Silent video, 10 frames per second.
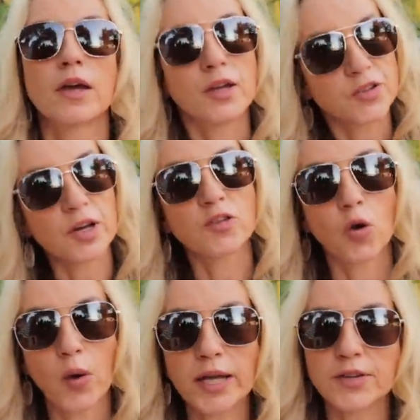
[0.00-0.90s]
It's on the
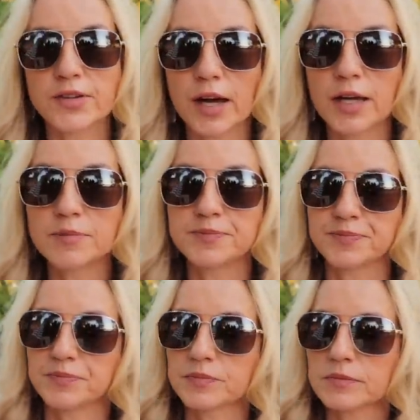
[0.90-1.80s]
quiet side,
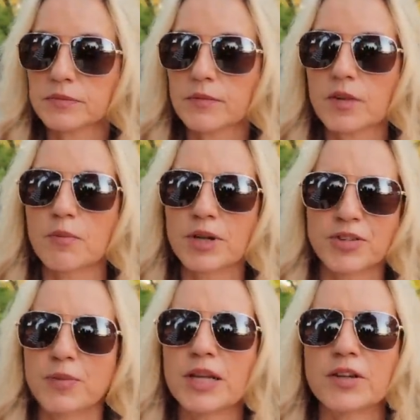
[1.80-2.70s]
but
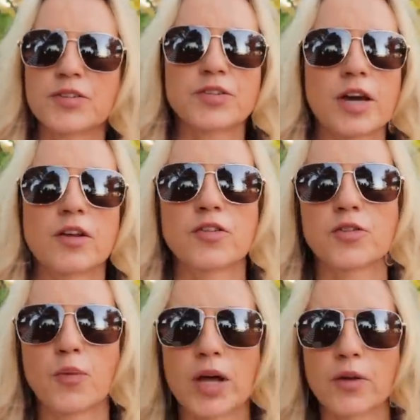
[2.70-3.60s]
to me this is kind of
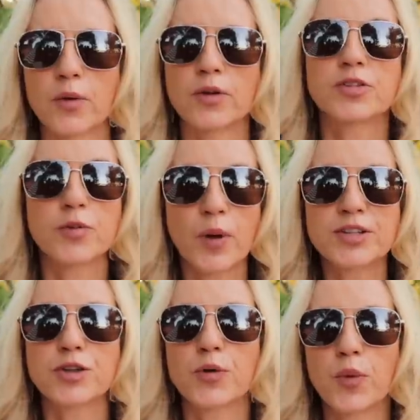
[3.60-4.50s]
sweater
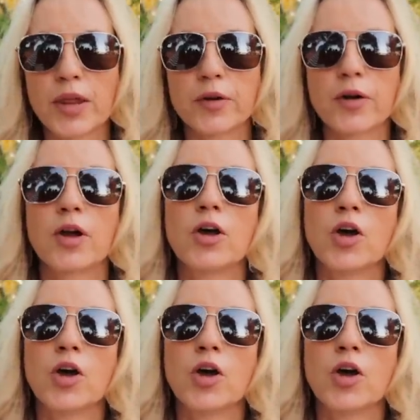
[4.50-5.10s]
weather,